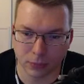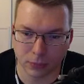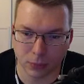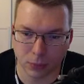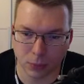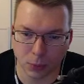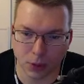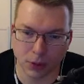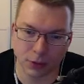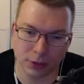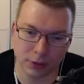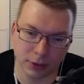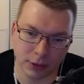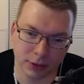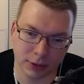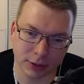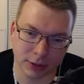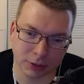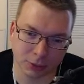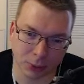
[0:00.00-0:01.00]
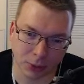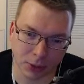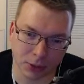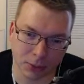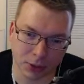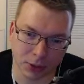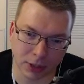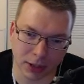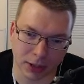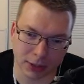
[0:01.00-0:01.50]
Well, this is weird,
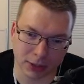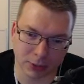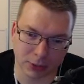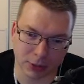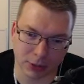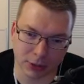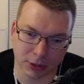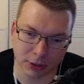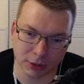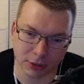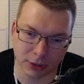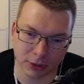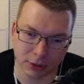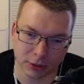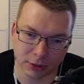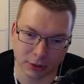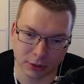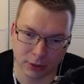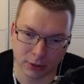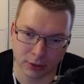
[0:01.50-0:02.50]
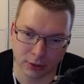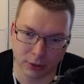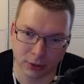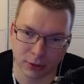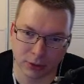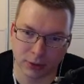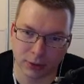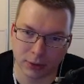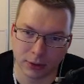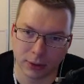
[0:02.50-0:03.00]
but I guess I'm still
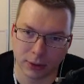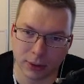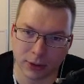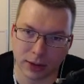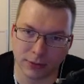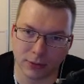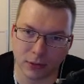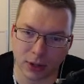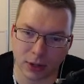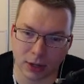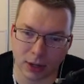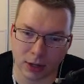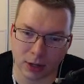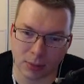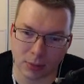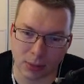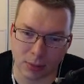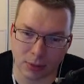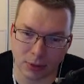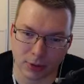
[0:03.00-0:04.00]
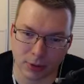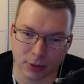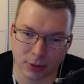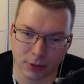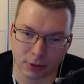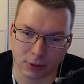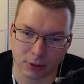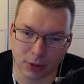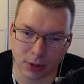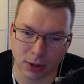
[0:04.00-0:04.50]
kind of at 90, maybe? I
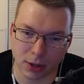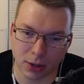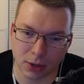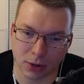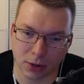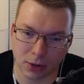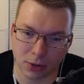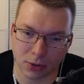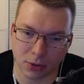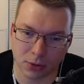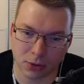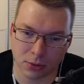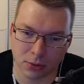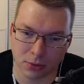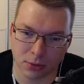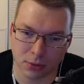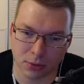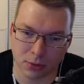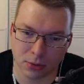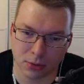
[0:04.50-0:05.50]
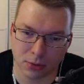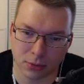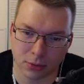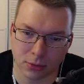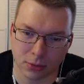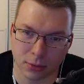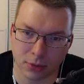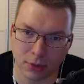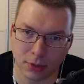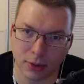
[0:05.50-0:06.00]
don't really know.
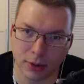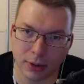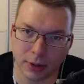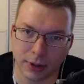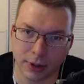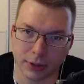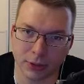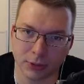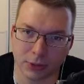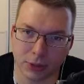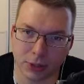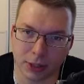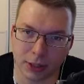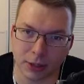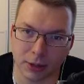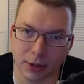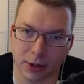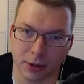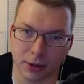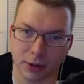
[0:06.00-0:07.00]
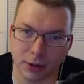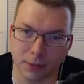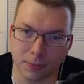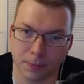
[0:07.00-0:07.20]
I guess I'm sticking to 90.